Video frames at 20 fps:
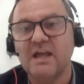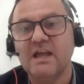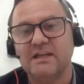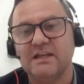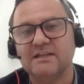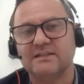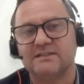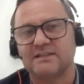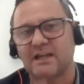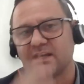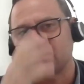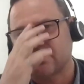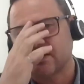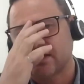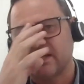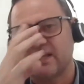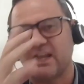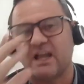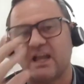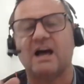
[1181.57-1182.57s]
It's
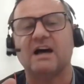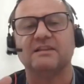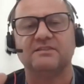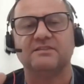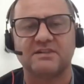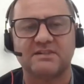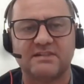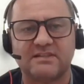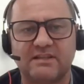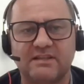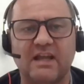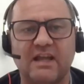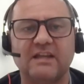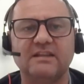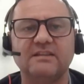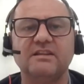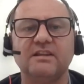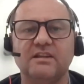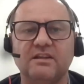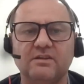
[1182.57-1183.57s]
actually
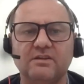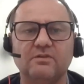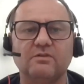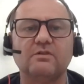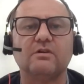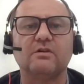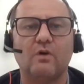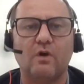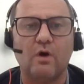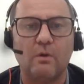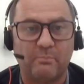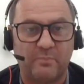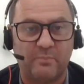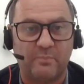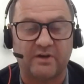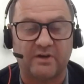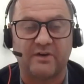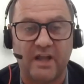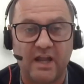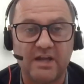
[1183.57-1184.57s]
understanding your
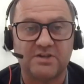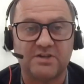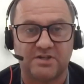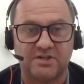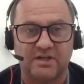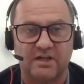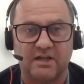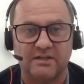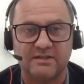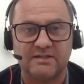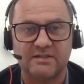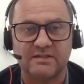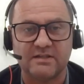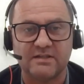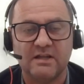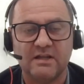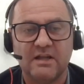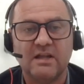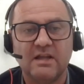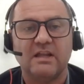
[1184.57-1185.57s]
operations,
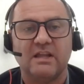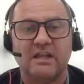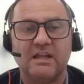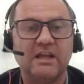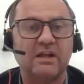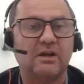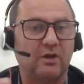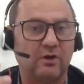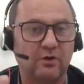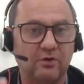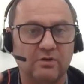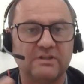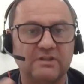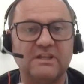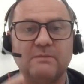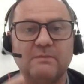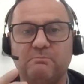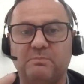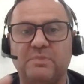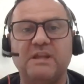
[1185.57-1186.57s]

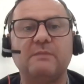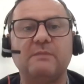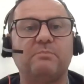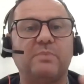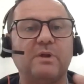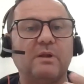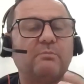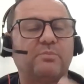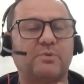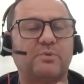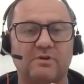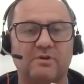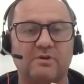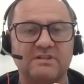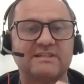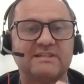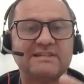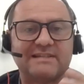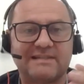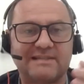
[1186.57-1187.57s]
including people,
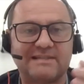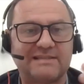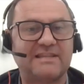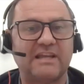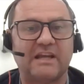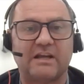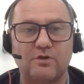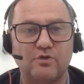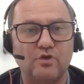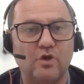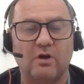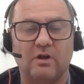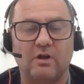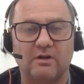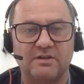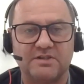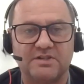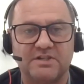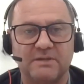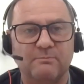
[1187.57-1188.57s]
process,
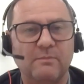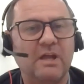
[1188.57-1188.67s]
technology.